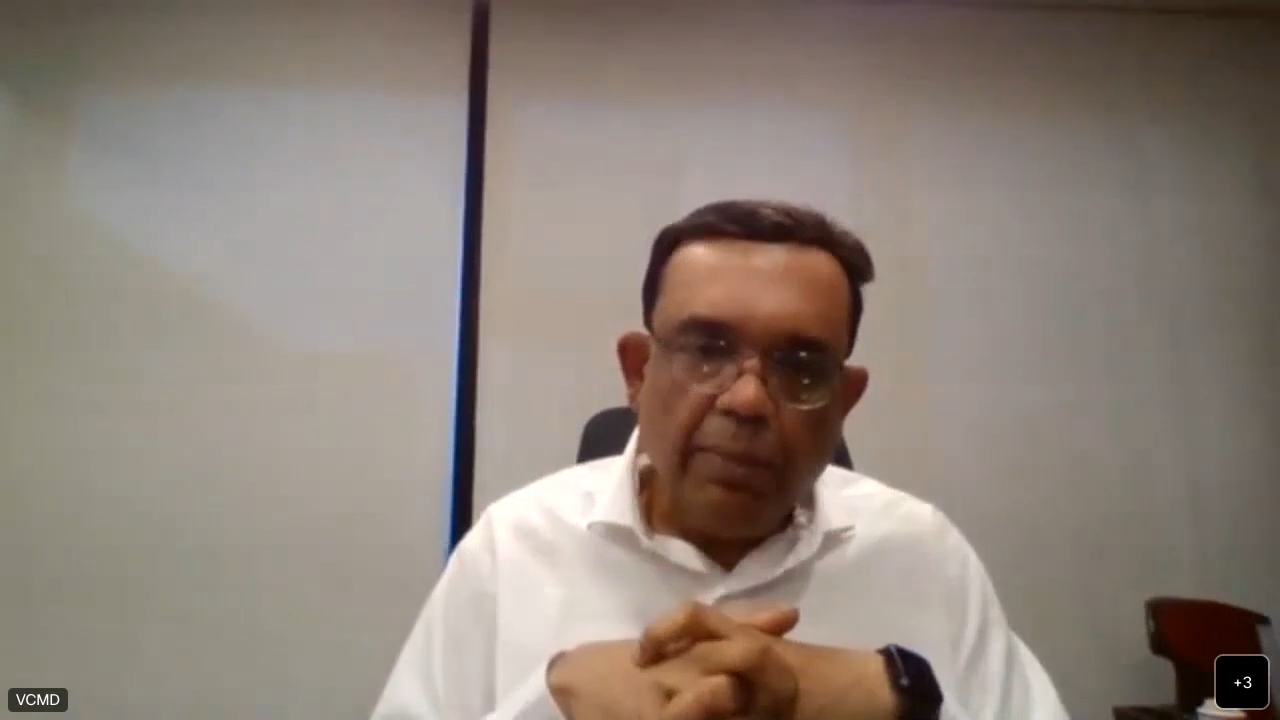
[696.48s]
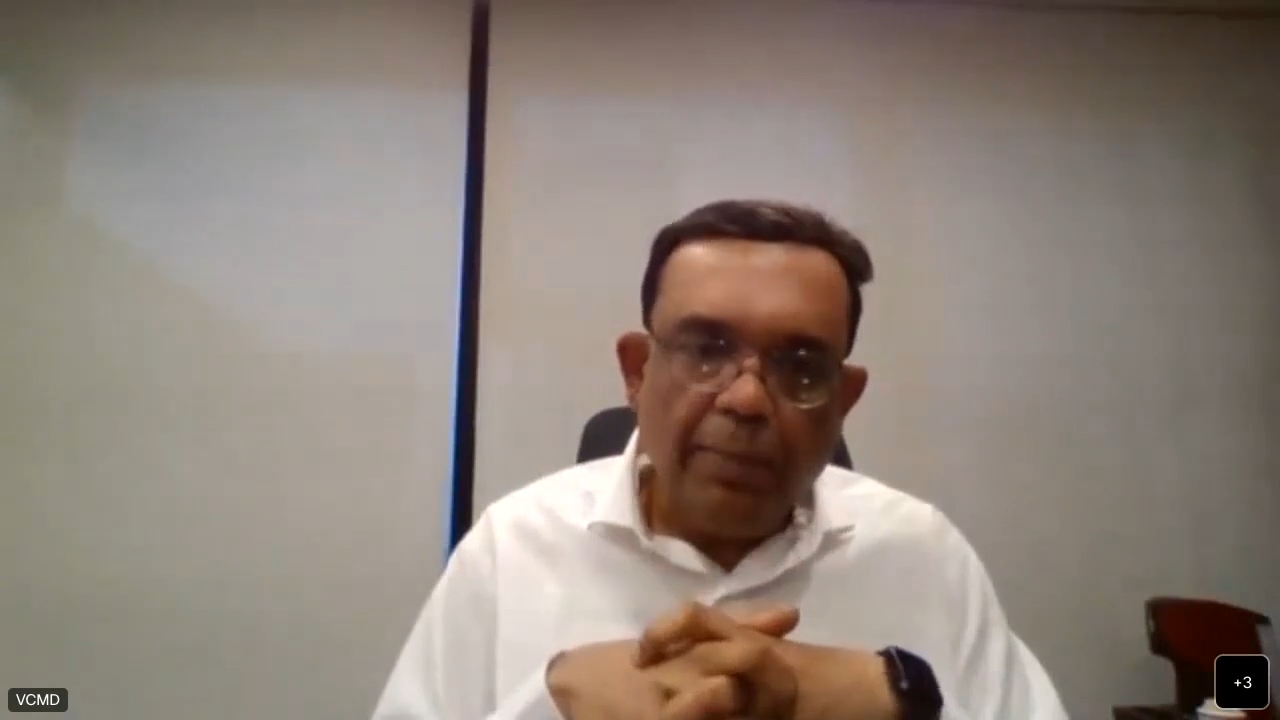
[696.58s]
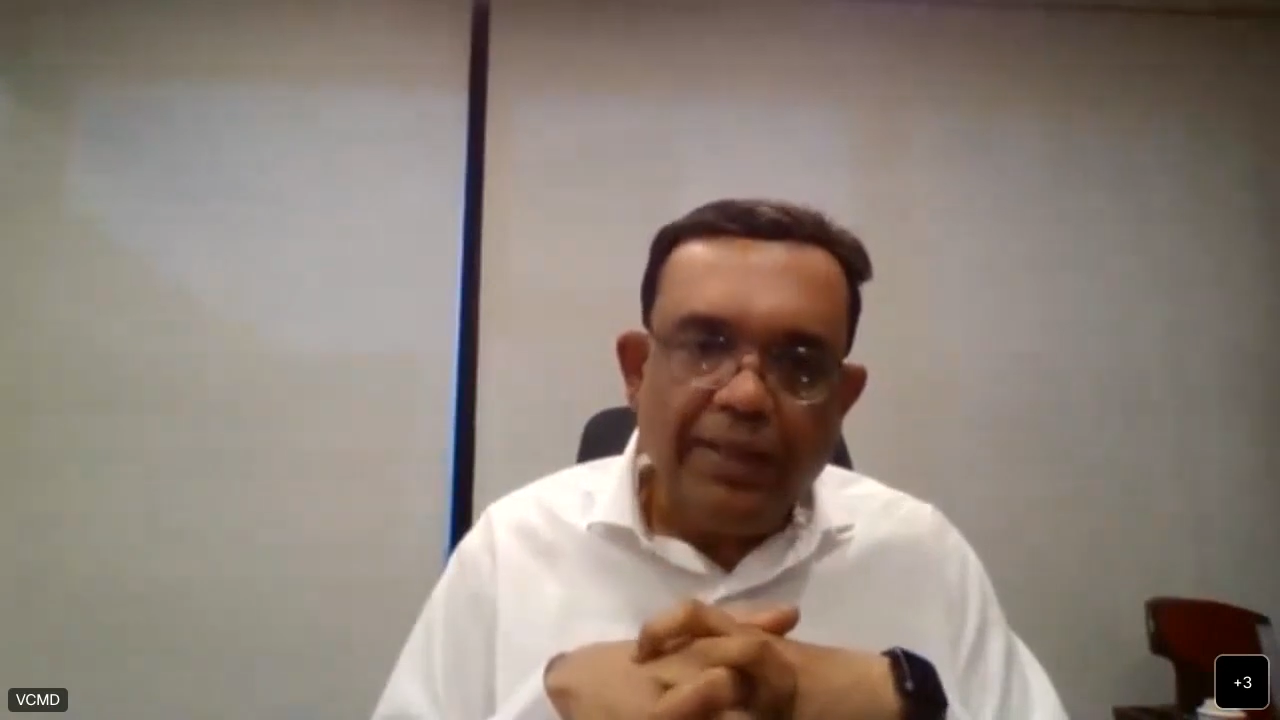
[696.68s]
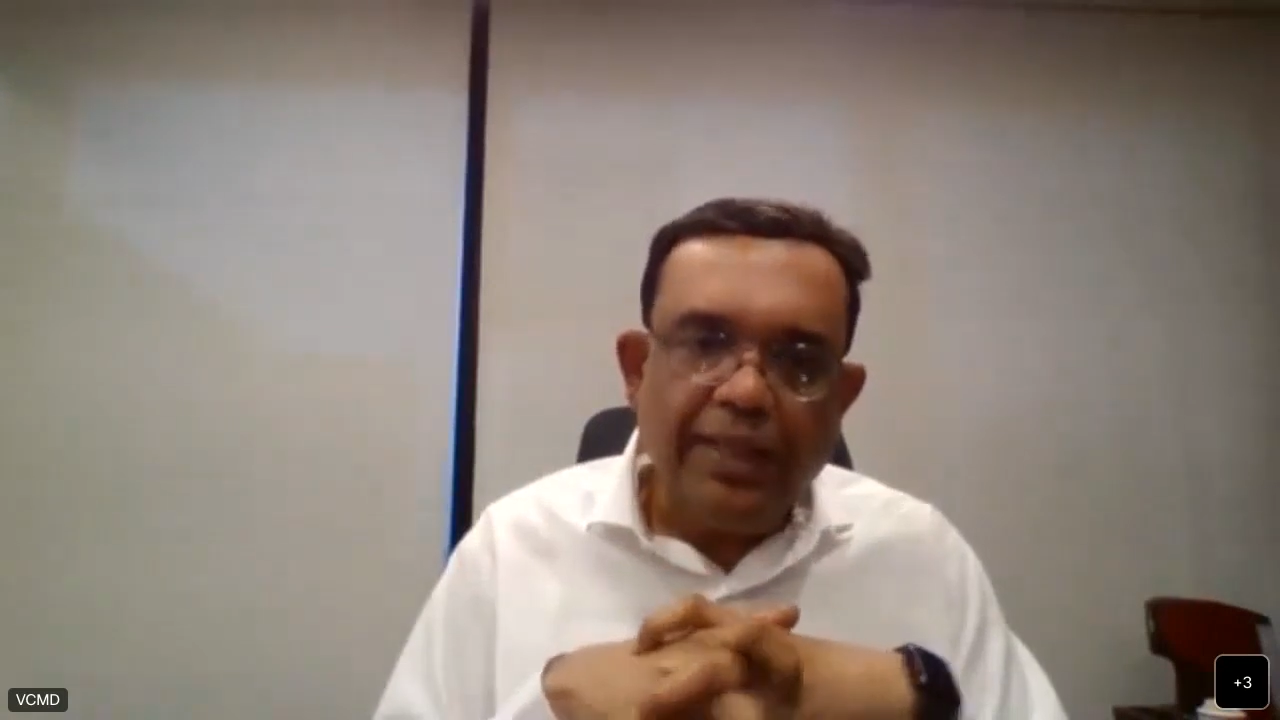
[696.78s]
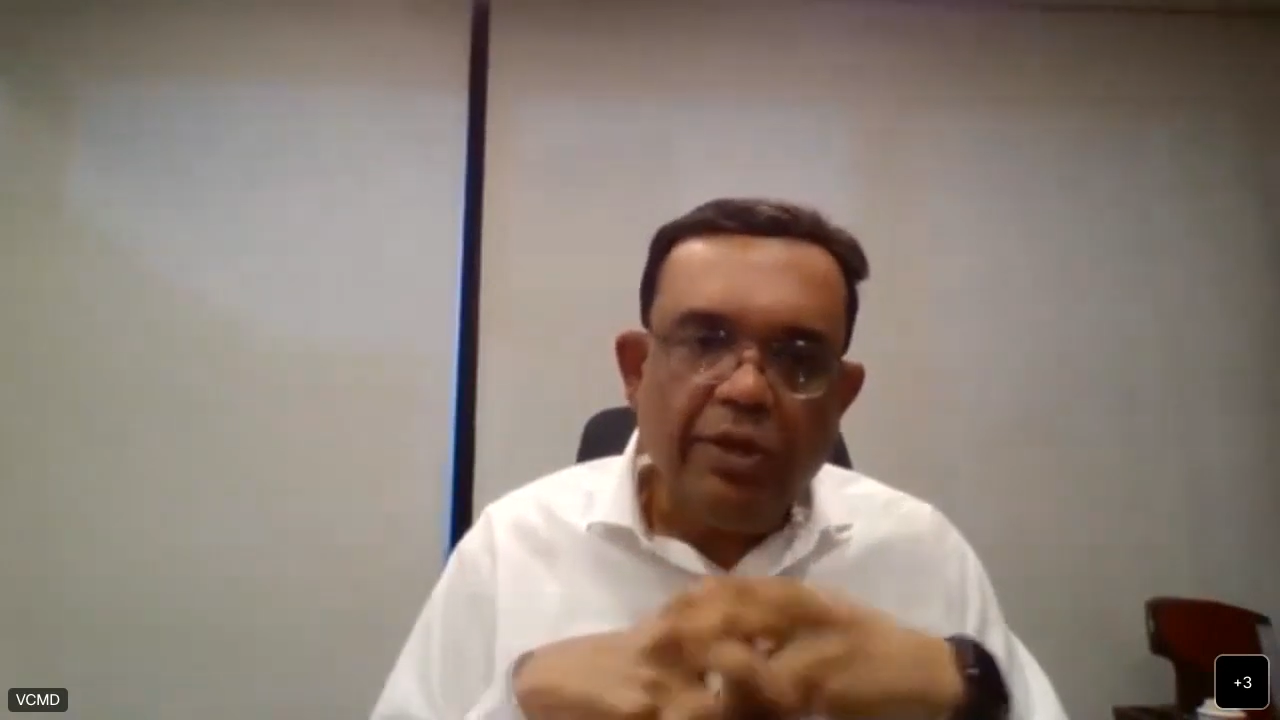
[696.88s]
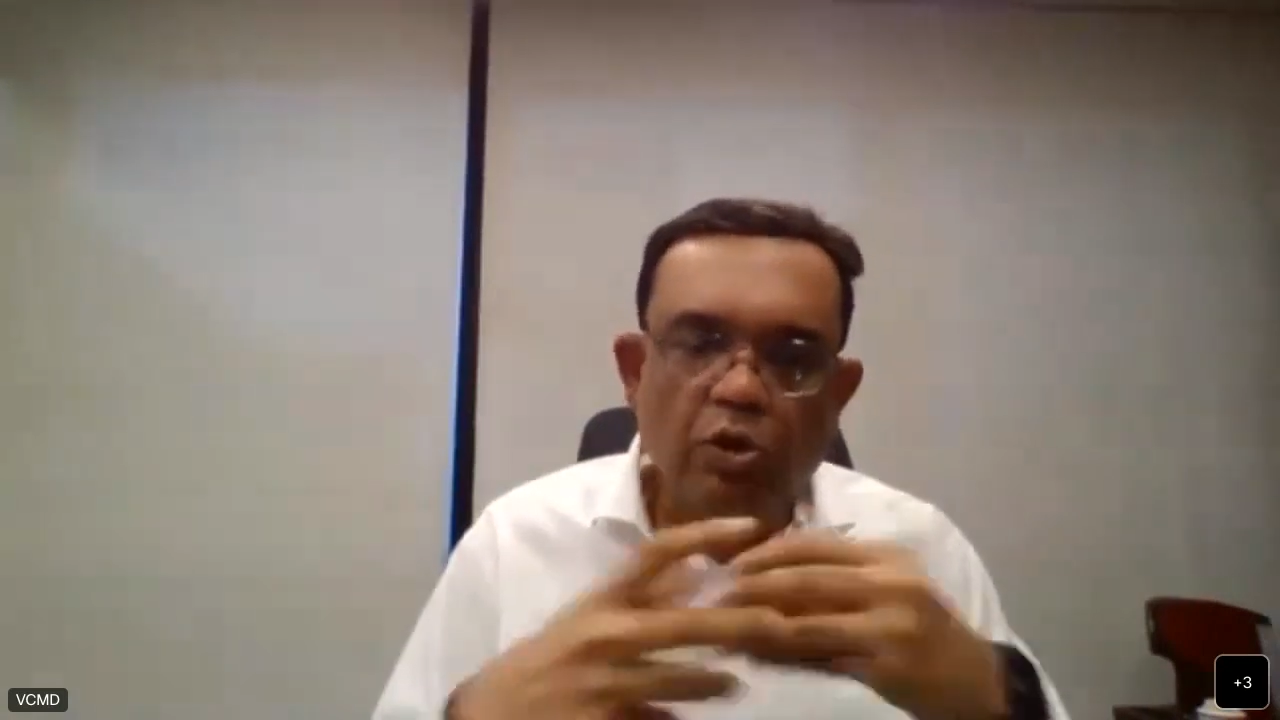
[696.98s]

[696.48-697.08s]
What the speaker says: But then,